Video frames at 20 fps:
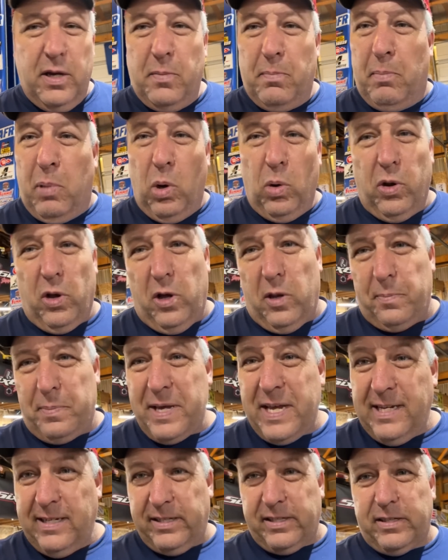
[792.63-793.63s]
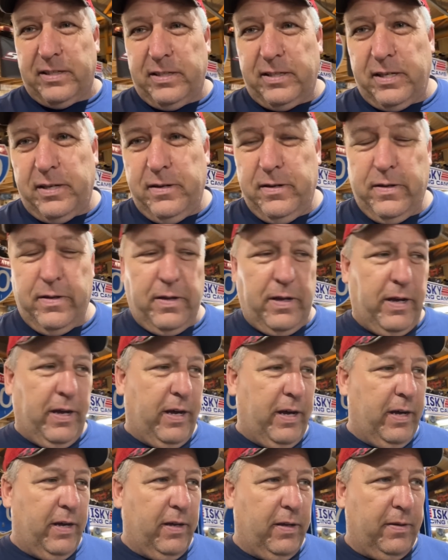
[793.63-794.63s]
bolt-on pieces
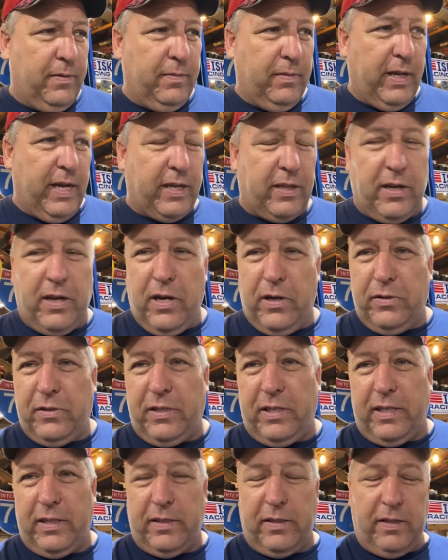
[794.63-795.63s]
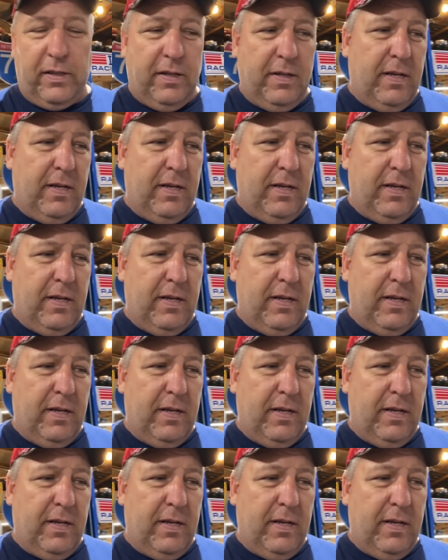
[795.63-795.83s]
like the nose is.